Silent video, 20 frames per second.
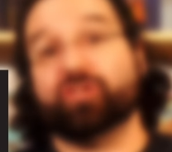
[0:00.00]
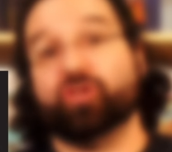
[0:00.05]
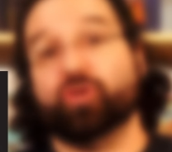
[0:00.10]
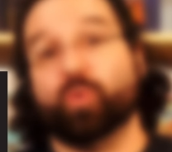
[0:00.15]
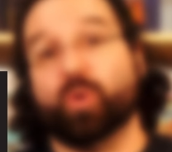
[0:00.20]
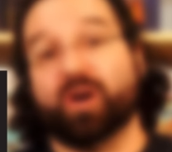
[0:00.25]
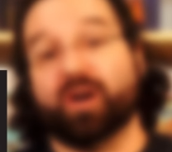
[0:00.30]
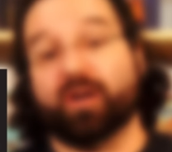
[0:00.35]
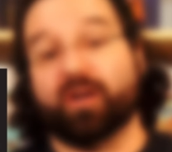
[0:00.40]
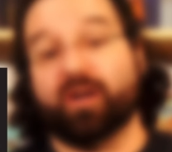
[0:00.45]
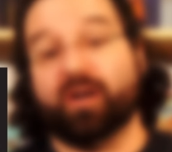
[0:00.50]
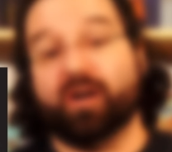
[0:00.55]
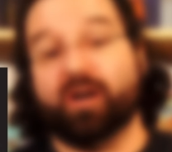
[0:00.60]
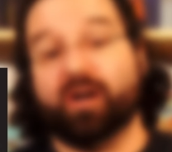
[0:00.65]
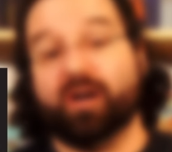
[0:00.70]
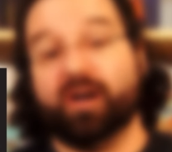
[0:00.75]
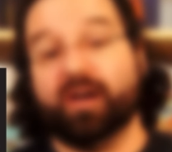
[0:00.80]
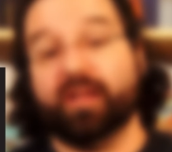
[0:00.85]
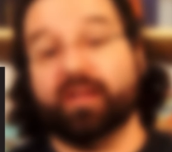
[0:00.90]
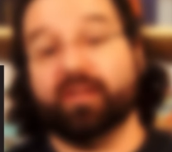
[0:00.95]
you are
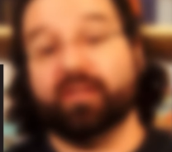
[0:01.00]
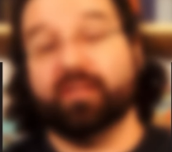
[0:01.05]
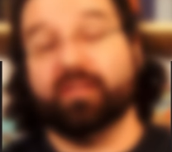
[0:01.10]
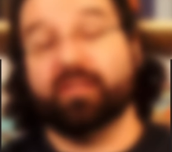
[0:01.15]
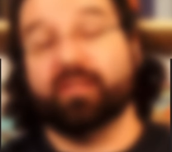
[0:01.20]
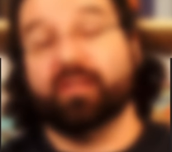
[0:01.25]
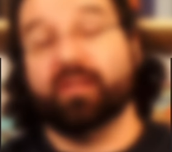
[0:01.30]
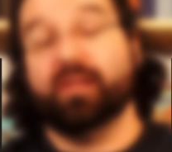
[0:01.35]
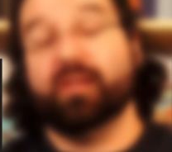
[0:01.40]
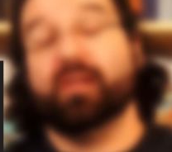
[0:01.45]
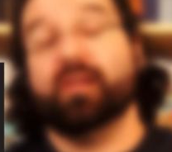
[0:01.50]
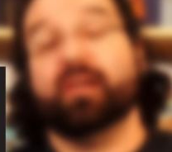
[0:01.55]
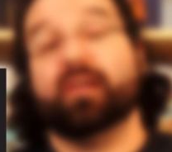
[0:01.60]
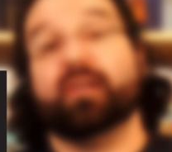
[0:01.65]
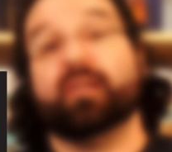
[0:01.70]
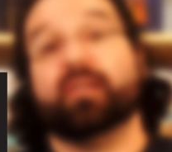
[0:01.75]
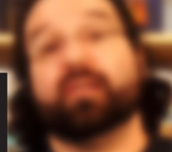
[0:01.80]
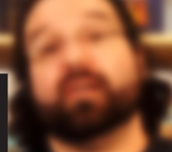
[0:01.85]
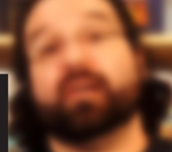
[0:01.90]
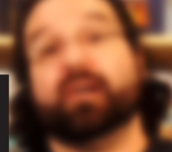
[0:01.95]
on
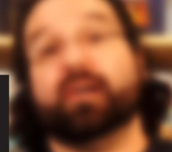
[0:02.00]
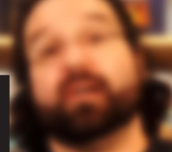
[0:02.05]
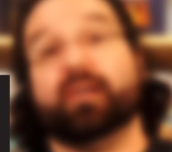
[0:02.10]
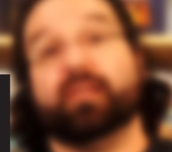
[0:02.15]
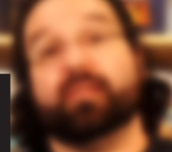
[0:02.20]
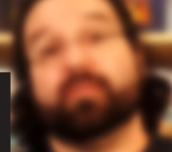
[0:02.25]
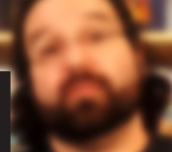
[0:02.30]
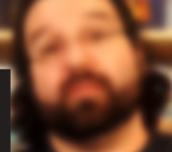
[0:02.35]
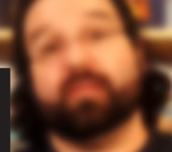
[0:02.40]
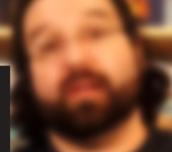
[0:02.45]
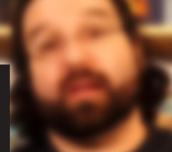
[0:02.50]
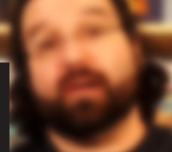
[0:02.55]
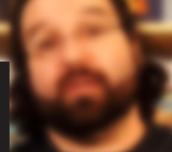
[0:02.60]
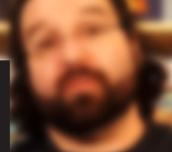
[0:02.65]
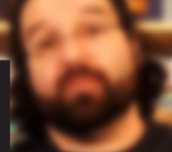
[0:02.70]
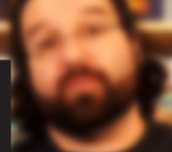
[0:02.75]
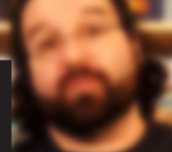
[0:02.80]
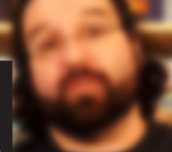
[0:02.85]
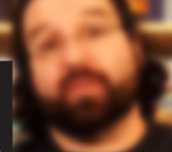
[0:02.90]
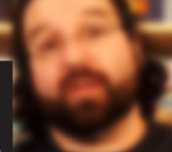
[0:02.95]
out
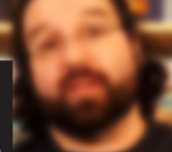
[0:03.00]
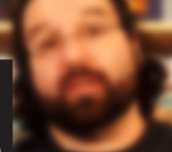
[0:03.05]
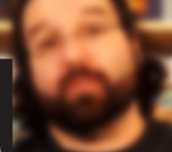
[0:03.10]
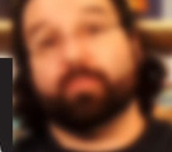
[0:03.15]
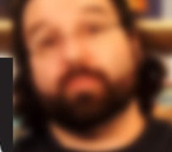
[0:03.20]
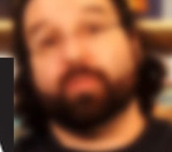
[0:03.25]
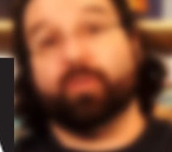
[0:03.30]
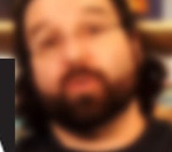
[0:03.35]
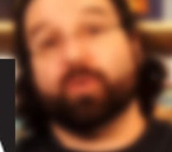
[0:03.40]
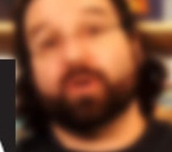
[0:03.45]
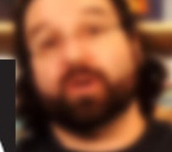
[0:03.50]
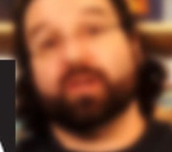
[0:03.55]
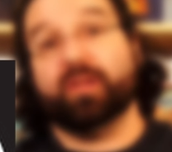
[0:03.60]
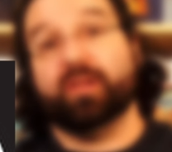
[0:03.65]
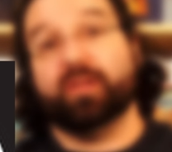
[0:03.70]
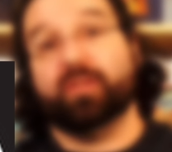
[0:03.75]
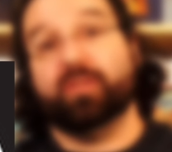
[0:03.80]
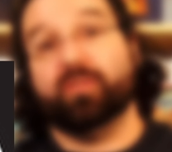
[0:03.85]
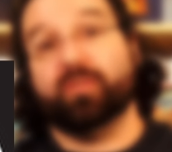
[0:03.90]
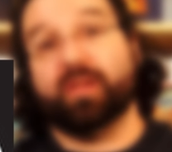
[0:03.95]
in front of the board.
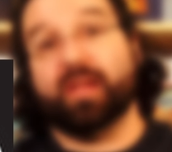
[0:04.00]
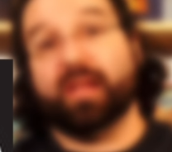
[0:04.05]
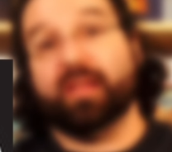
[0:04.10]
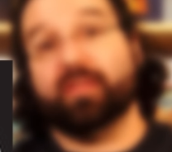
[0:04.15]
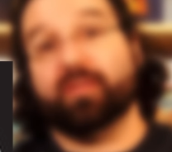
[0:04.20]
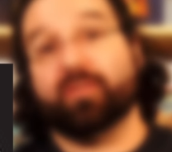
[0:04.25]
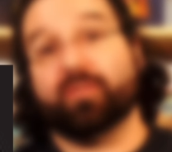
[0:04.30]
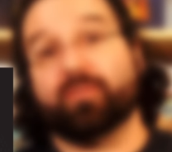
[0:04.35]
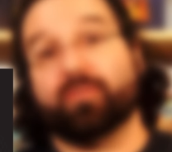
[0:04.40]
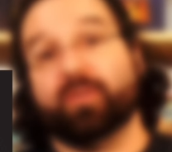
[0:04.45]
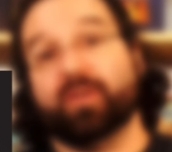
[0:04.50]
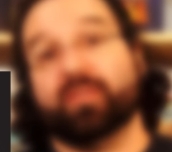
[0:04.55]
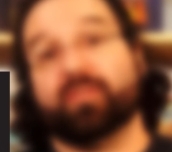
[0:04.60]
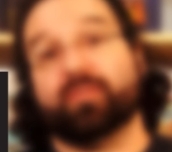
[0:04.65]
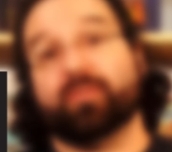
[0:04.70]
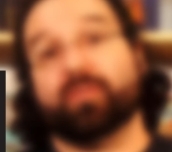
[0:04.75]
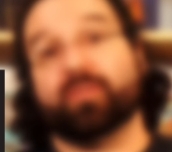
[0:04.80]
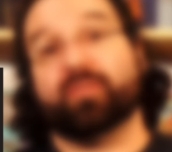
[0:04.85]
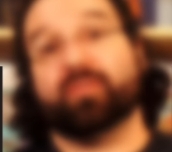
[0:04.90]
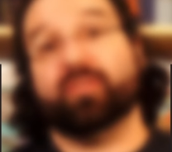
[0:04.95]
You gain those
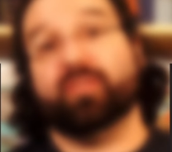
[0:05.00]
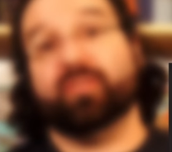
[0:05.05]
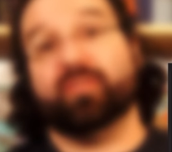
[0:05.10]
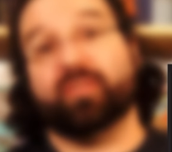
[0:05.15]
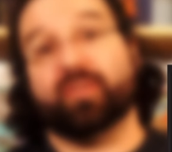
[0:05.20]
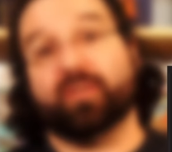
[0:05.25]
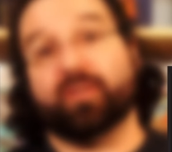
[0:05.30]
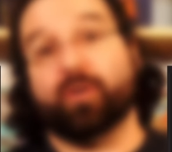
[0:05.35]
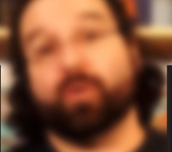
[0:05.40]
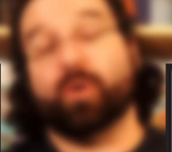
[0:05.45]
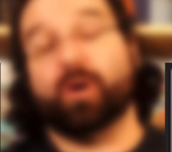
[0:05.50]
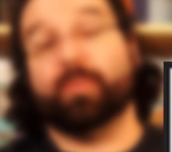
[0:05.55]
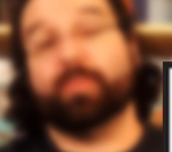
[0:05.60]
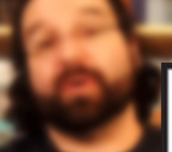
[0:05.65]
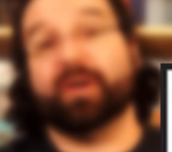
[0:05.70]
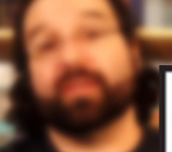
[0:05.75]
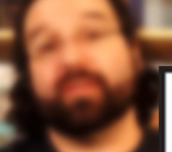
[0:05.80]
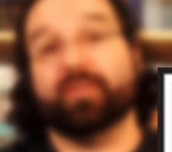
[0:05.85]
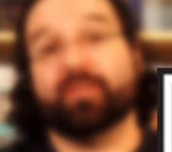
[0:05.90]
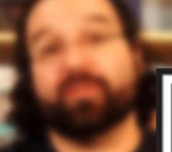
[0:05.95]
resources and go up
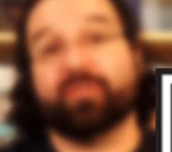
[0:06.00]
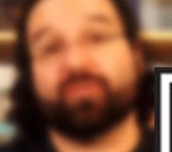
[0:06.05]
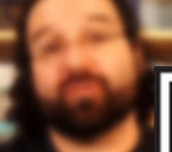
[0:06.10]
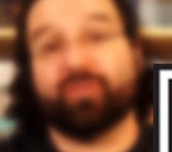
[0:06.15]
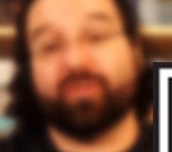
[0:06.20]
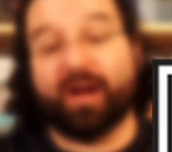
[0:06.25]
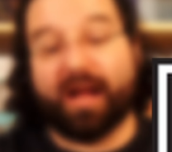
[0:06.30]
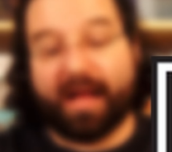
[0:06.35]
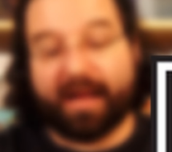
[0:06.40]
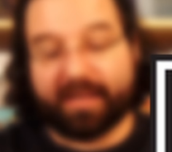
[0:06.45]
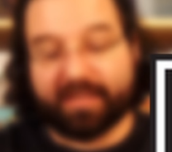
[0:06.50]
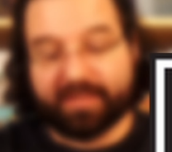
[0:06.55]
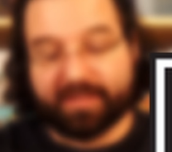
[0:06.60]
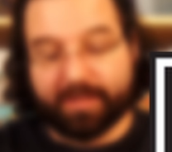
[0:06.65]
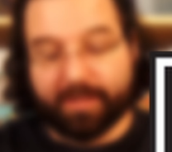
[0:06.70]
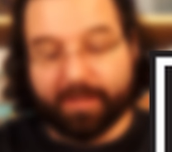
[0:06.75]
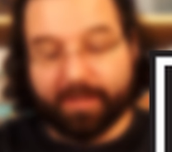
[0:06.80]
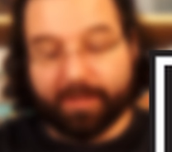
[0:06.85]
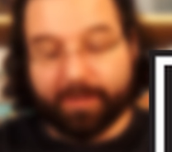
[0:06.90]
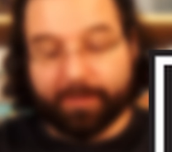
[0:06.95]
on those tracks.
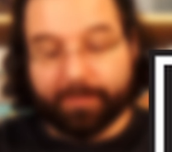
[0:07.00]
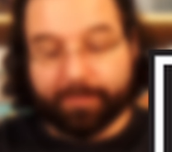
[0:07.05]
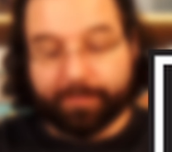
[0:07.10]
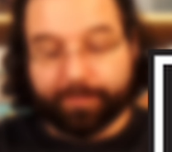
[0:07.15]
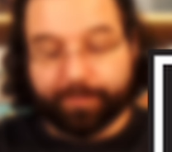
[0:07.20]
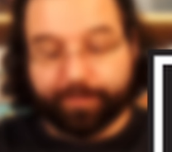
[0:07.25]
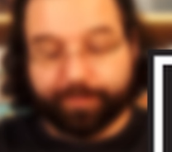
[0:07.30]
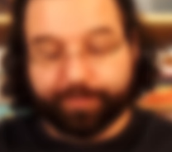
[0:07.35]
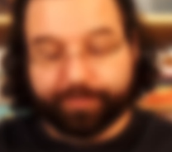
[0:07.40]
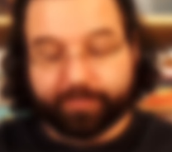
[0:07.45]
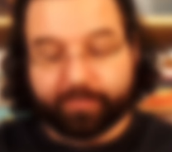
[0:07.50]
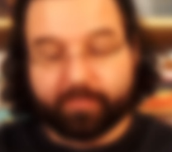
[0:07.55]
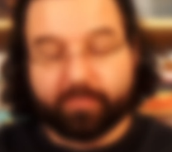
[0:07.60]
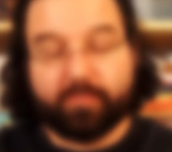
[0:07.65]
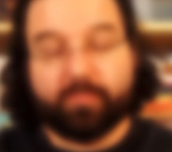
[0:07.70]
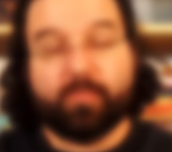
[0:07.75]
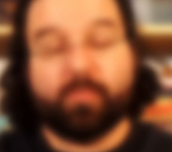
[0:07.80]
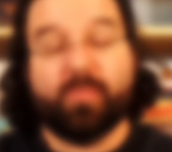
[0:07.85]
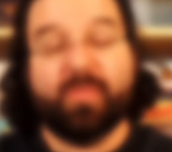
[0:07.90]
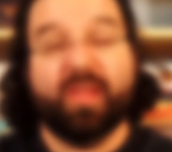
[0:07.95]

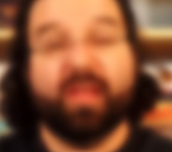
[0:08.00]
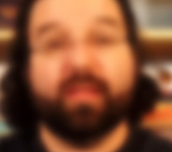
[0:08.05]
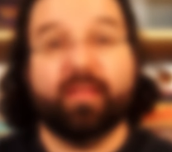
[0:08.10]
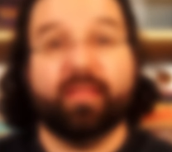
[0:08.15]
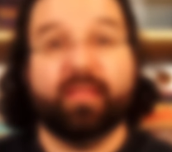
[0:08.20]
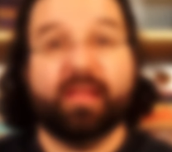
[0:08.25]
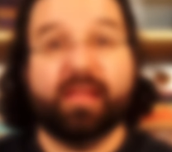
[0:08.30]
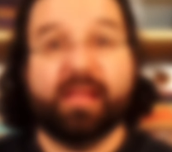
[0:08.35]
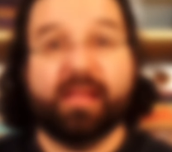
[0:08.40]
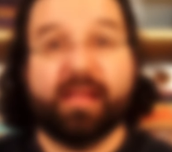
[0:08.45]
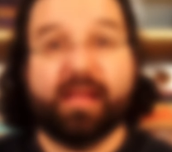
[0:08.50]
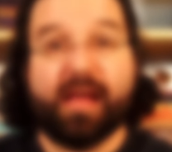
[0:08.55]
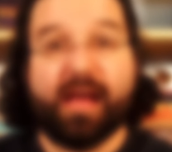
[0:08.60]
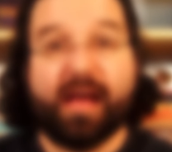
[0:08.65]
The